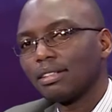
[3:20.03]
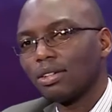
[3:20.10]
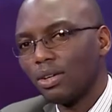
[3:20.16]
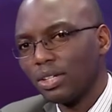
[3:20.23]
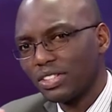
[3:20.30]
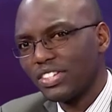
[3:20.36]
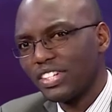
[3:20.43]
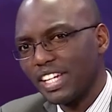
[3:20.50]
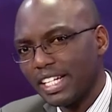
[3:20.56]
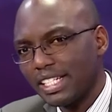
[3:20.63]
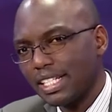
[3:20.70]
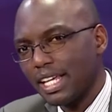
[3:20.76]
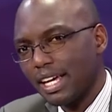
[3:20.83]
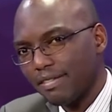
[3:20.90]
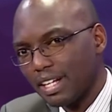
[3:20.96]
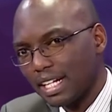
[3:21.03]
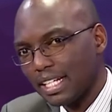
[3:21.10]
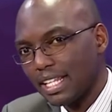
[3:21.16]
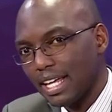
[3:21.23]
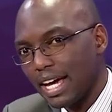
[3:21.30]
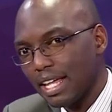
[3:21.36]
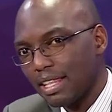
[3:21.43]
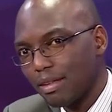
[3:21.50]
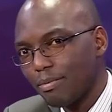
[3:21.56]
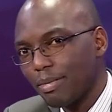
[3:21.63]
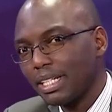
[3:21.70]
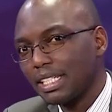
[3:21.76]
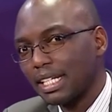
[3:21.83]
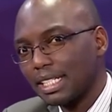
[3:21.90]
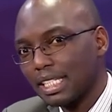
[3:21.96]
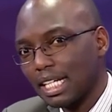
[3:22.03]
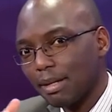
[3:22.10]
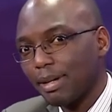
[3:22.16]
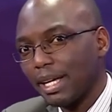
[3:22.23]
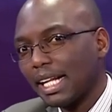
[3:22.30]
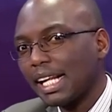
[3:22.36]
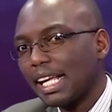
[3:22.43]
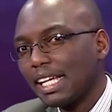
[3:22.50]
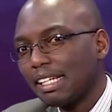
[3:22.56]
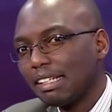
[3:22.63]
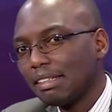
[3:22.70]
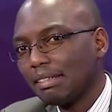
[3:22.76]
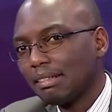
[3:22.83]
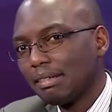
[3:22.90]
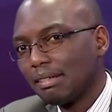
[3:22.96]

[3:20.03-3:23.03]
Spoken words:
God created the heavens and the earth. But he starts by saying,